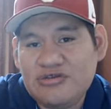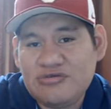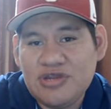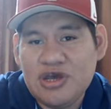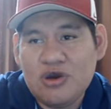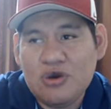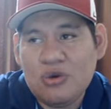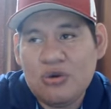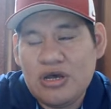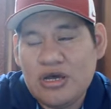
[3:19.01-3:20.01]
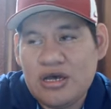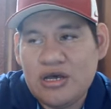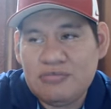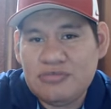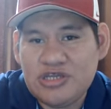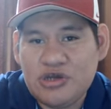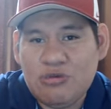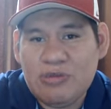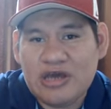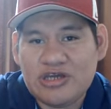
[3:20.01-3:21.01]
know
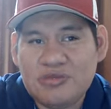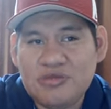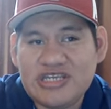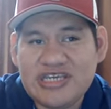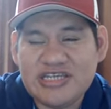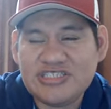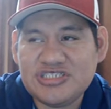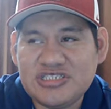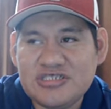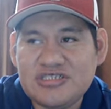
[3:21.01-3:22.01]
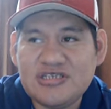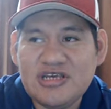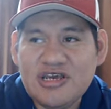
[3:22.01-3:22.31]
about communications.